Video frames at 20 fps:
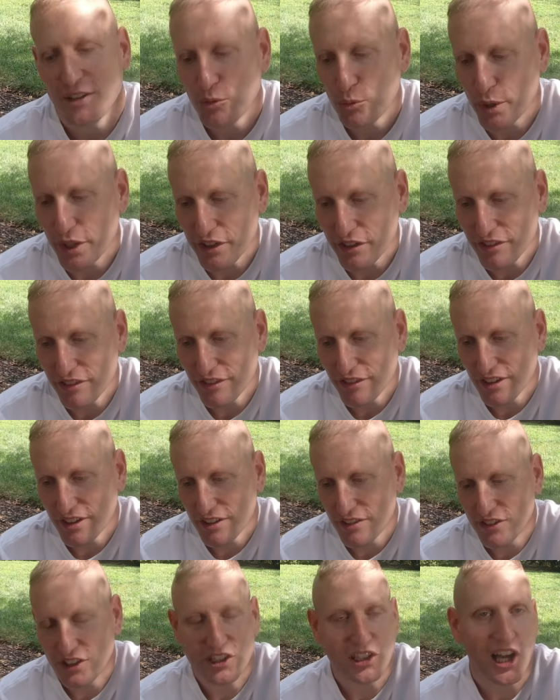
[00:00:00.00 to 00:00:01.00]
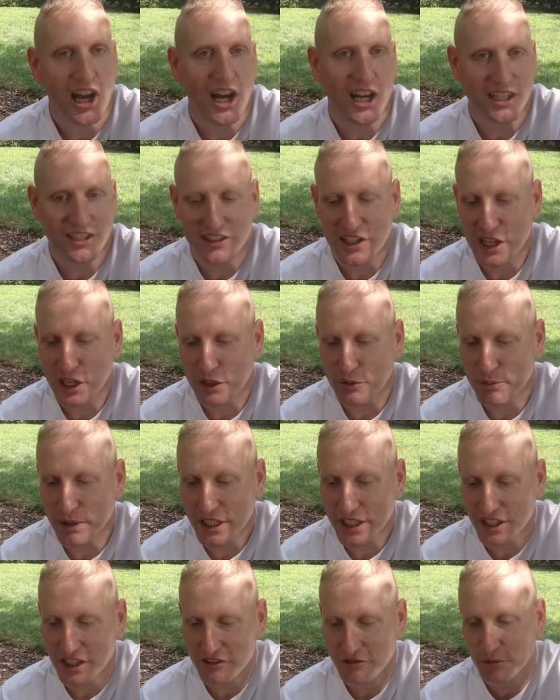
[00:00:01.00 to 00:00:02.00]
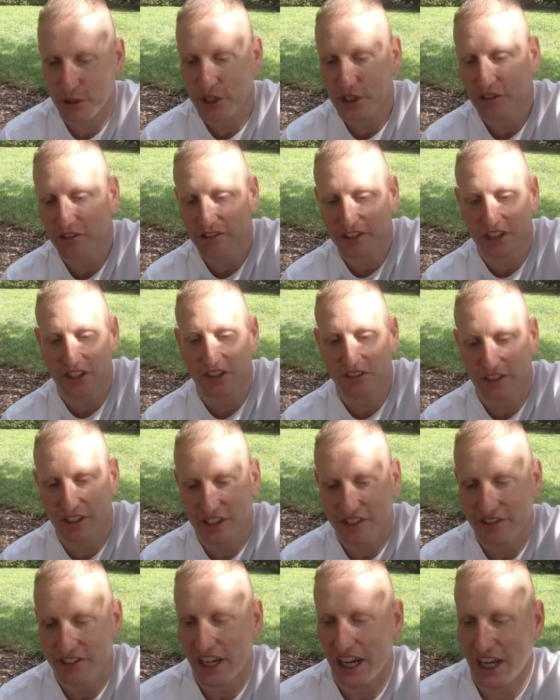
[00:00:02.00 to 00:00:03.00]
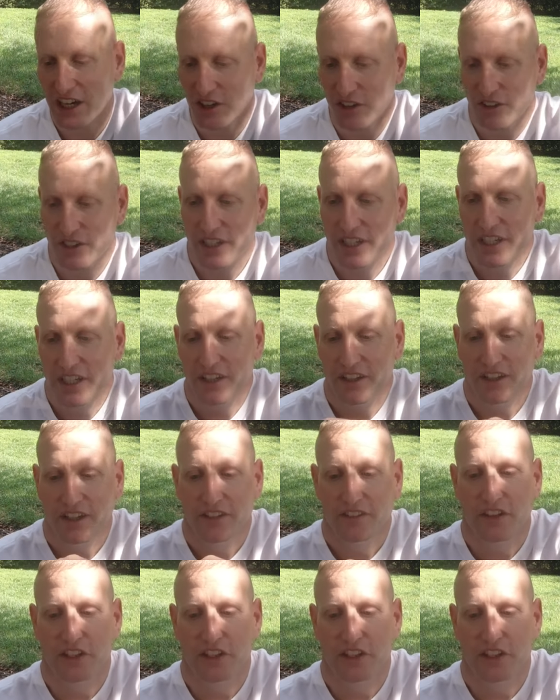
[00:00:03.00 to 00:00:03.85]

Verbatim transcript: with the lockdown because when you cinch these down,